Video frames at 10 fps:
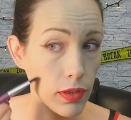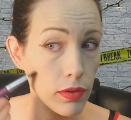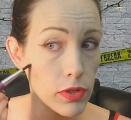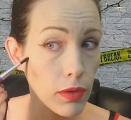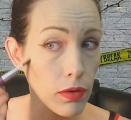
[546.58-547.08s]

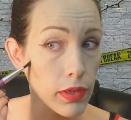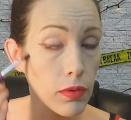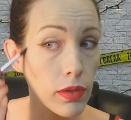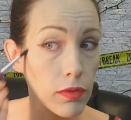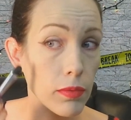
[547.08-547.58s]
Now I'm
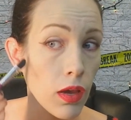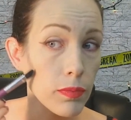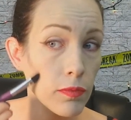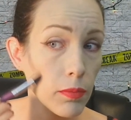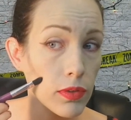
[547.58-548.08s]
putting
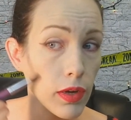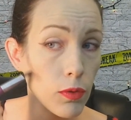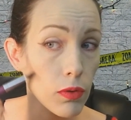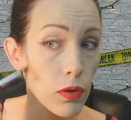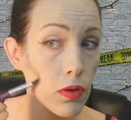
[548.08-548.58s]
in
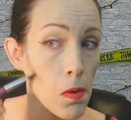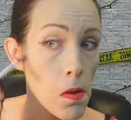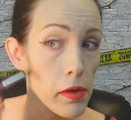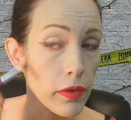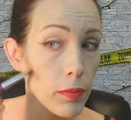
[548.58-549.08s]

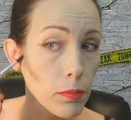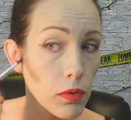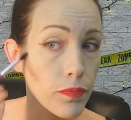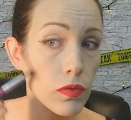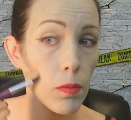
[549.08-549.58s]
some
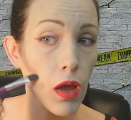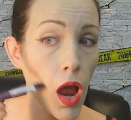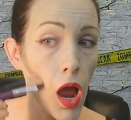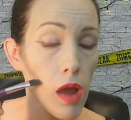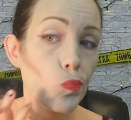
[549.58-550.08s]
more
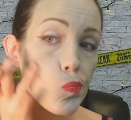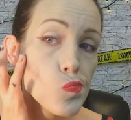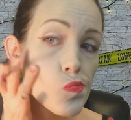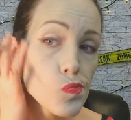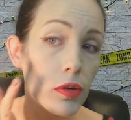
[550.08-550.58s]
cheek
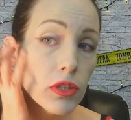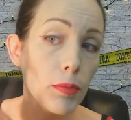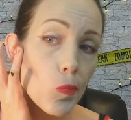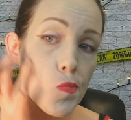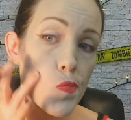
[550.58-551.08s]

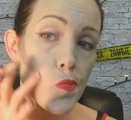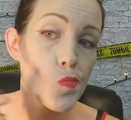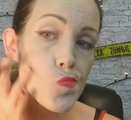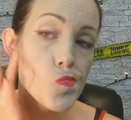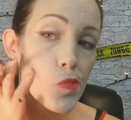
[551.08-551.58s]

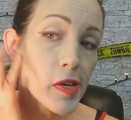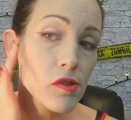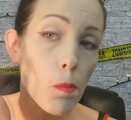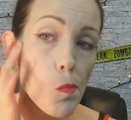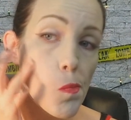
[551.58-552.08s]
definition.
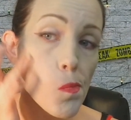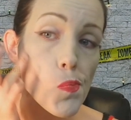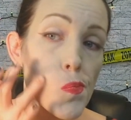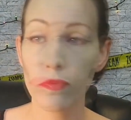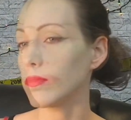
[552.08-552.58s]

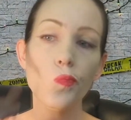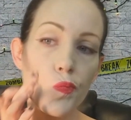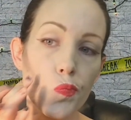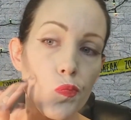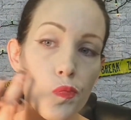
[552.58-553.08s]
If I were
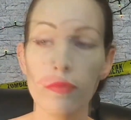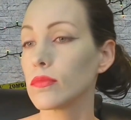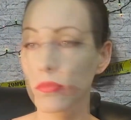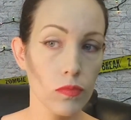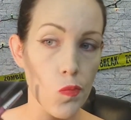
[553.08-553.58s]
to do
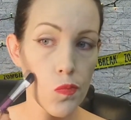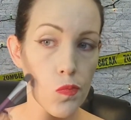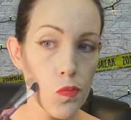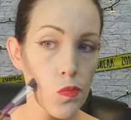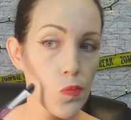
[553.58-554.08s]
this
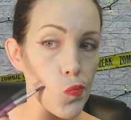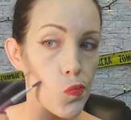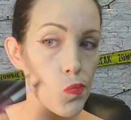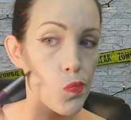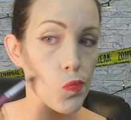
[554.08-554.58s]
again, I
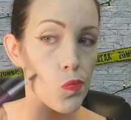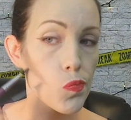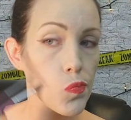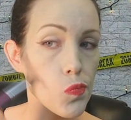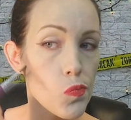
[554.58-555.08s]
probably would have
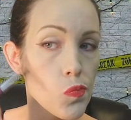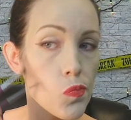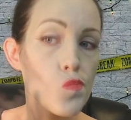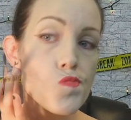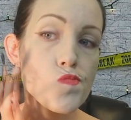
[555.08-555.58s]
built this
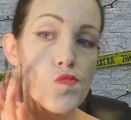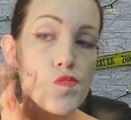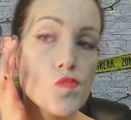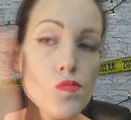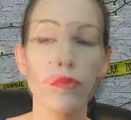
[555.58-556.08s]
up a little
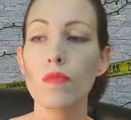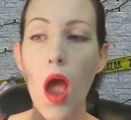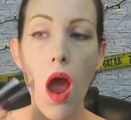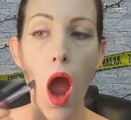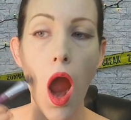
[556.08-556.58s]

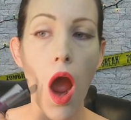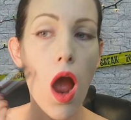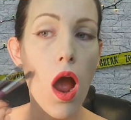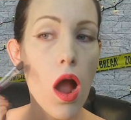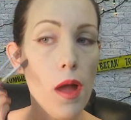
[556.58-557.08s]
slower
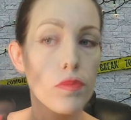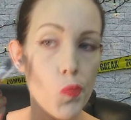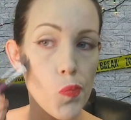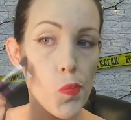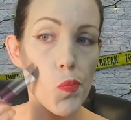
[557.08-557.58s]
so it
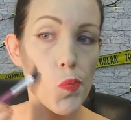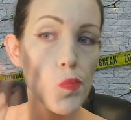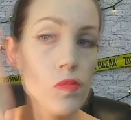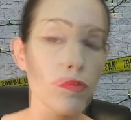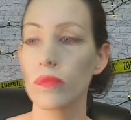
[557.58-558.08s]
looked a little
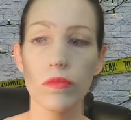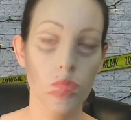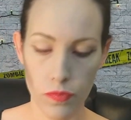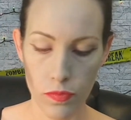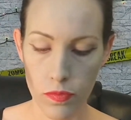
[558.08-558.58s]
less
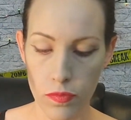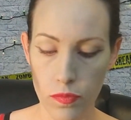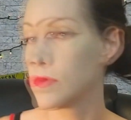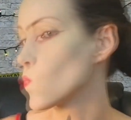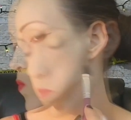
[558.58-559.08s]

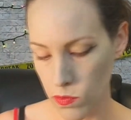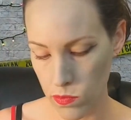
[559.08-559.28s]
chalky.